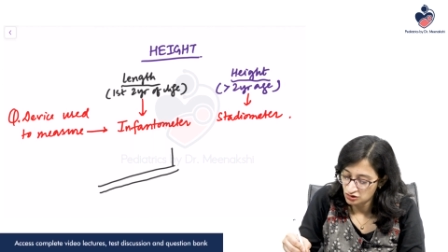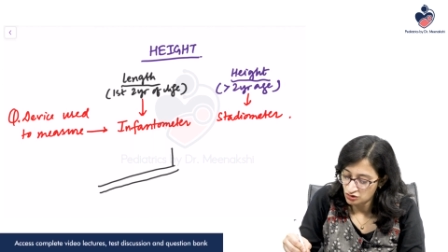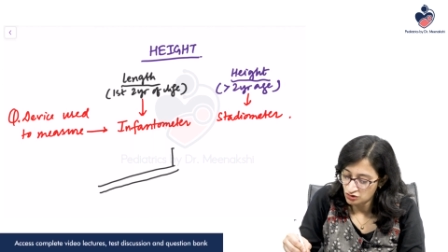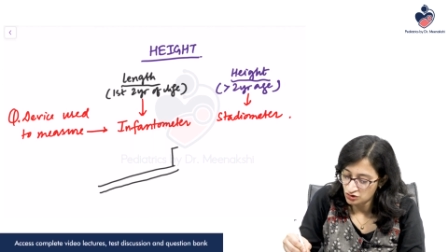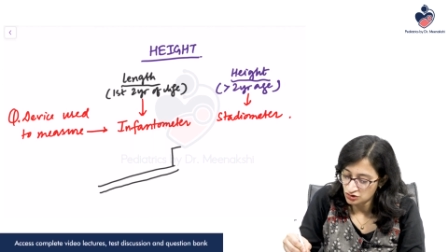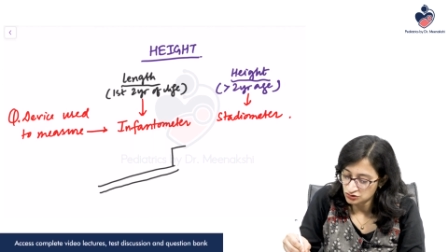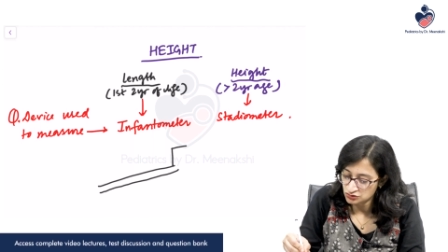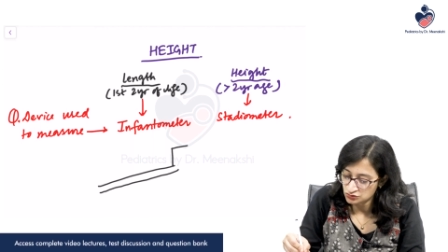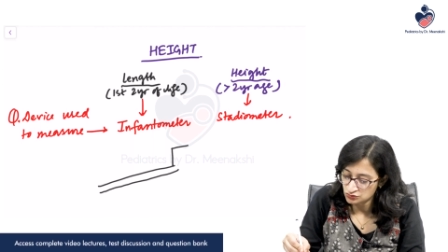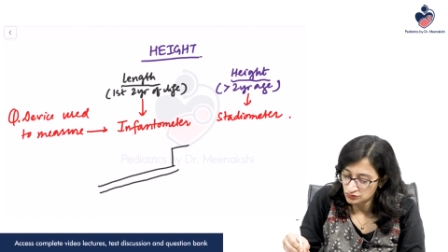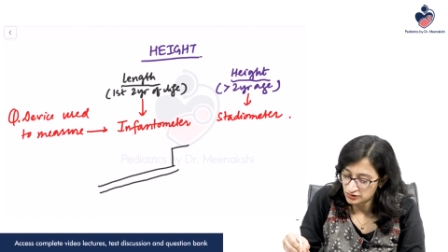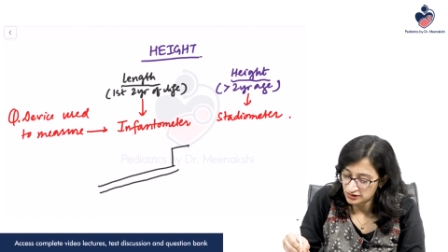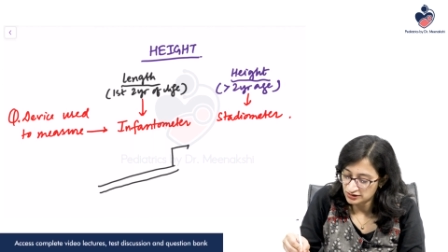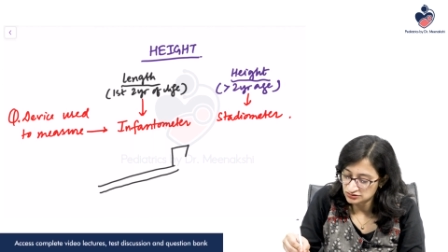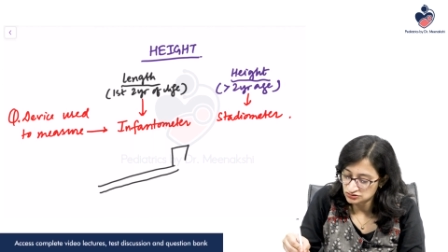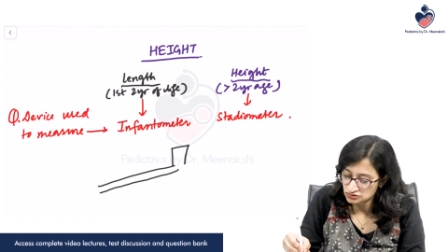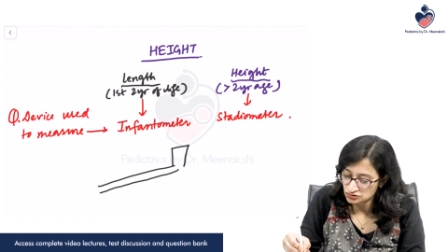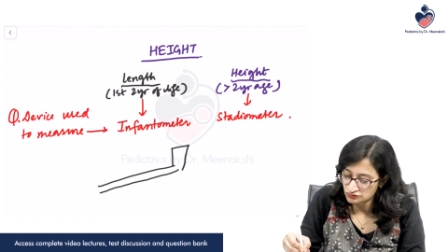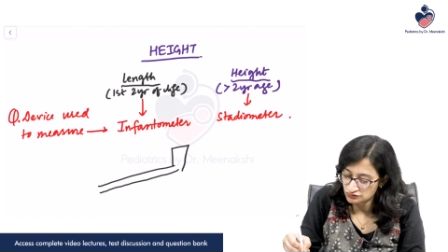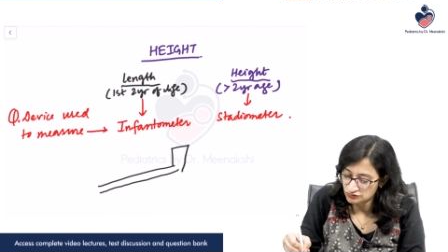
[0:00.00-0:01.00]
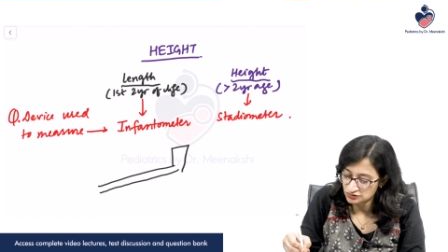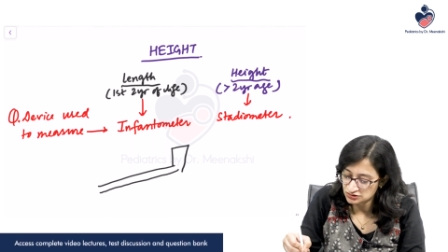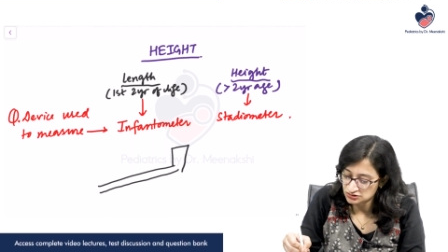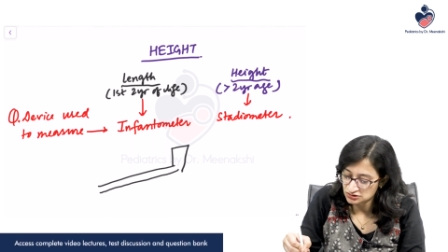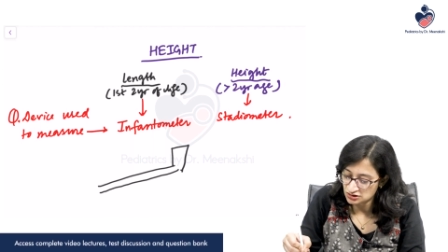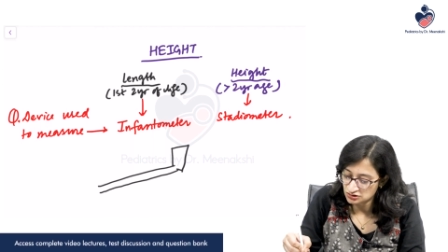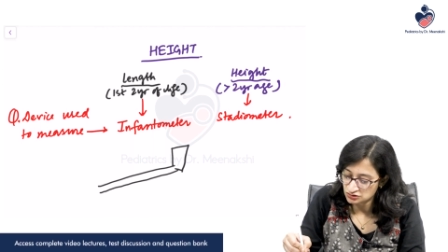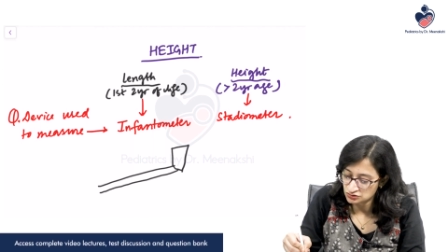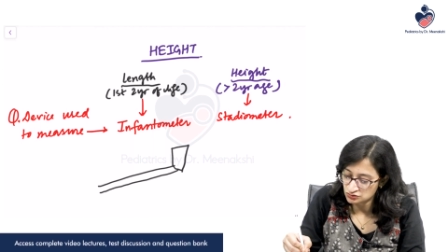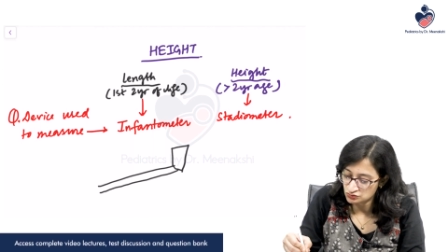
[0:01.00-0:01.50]
on two ends of which
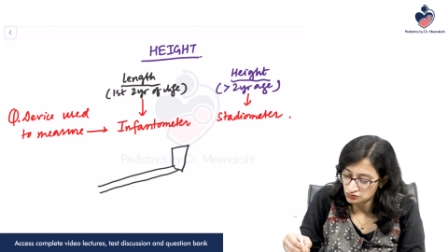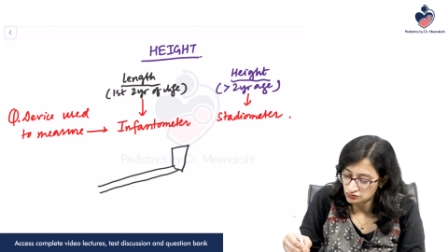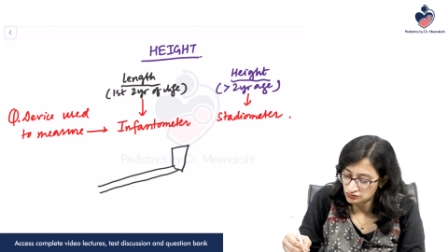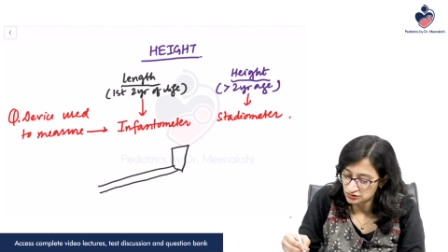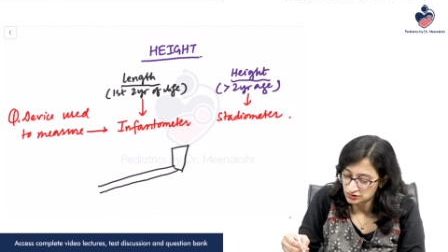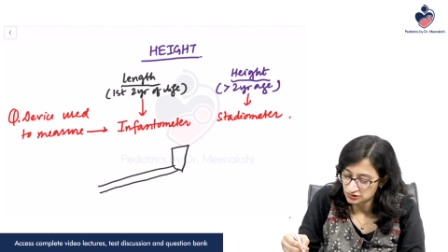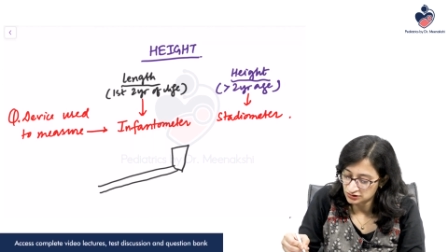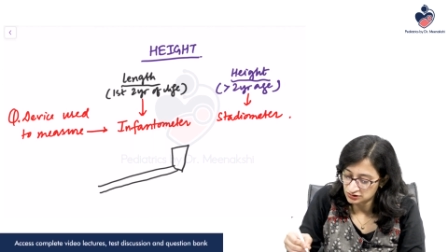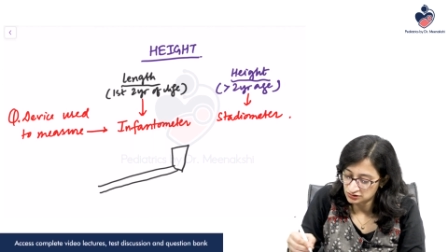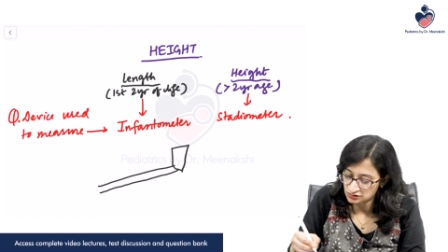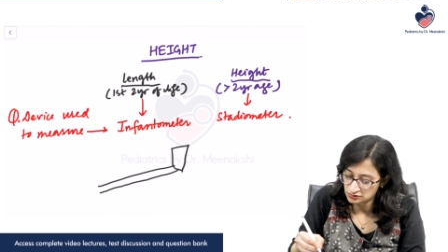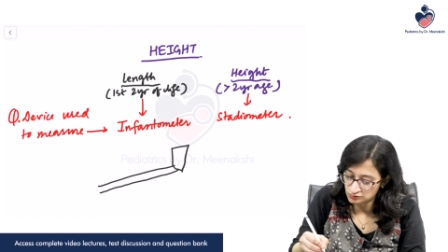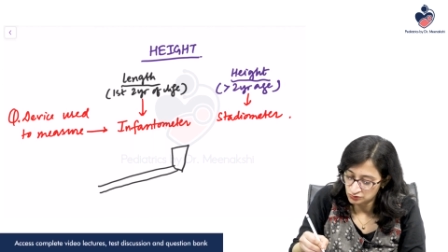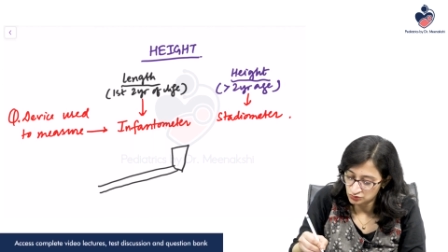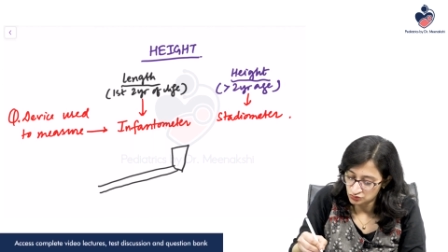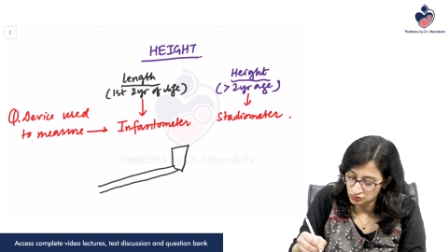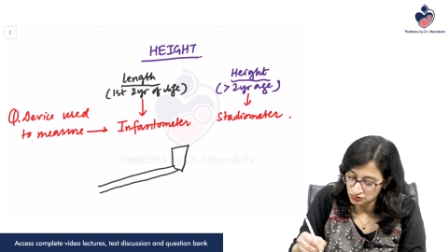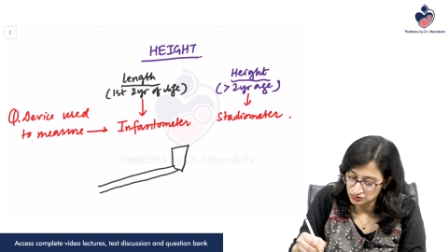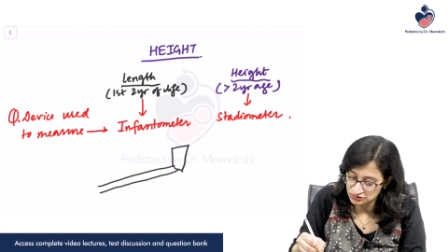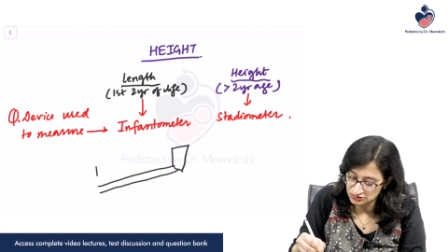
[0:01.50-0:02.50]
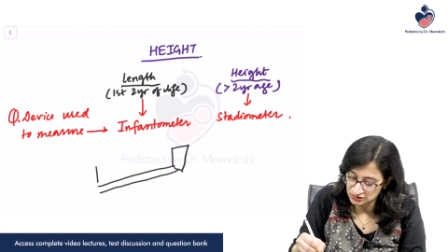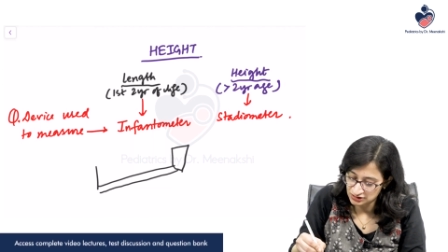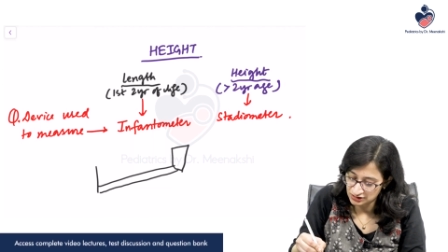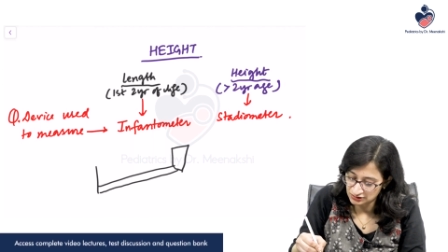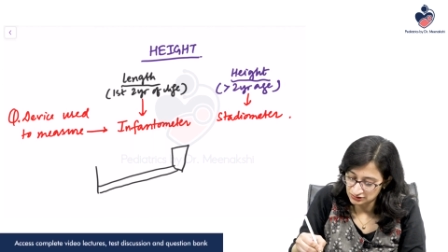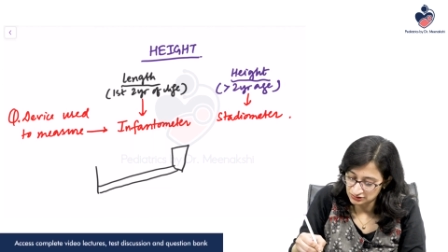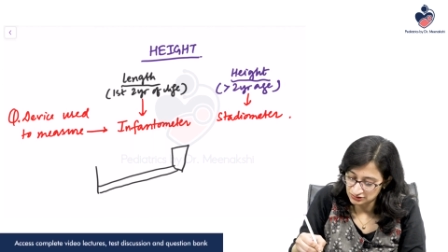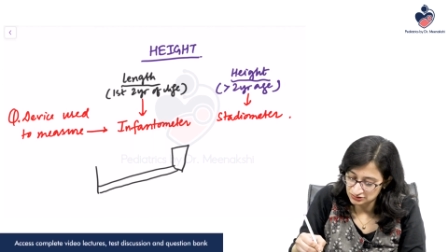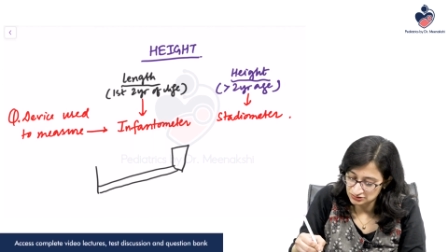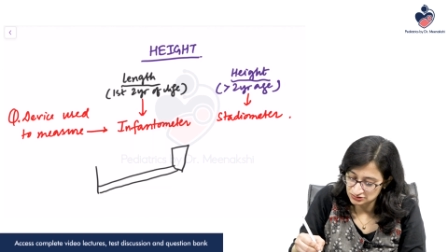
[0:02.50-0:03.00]
are two vertical boards
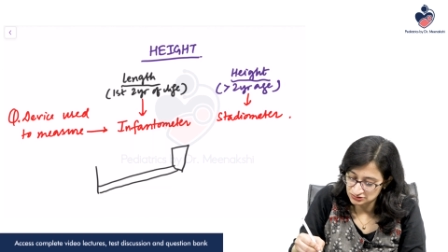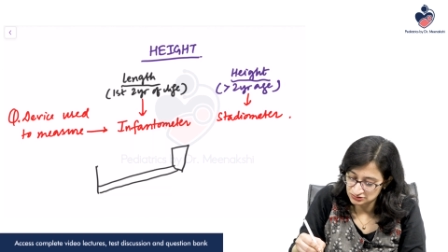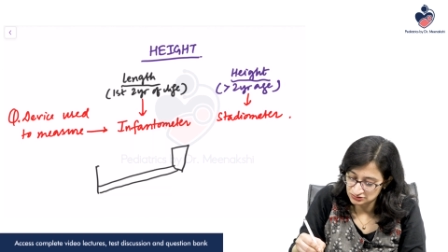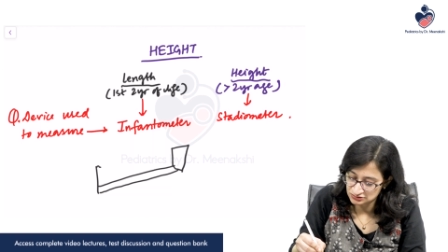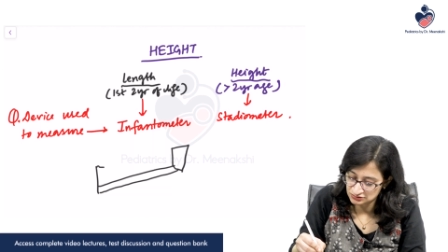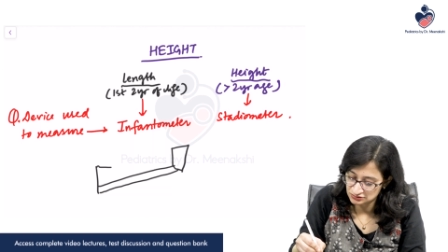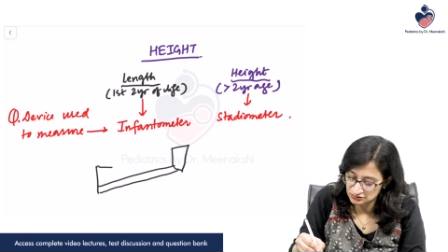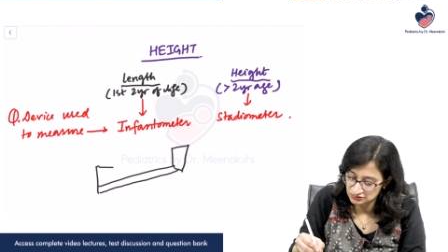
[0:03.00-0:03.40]
like this.